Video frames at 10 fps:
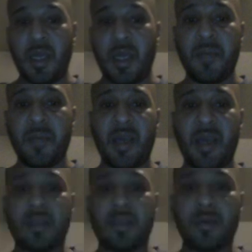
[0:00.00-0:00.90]
Any
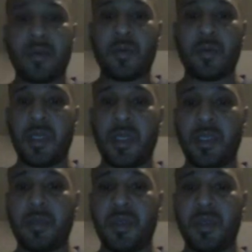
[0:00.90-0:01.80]
Maine students will
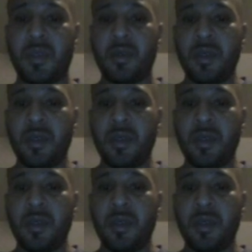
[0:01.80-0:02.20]
need to be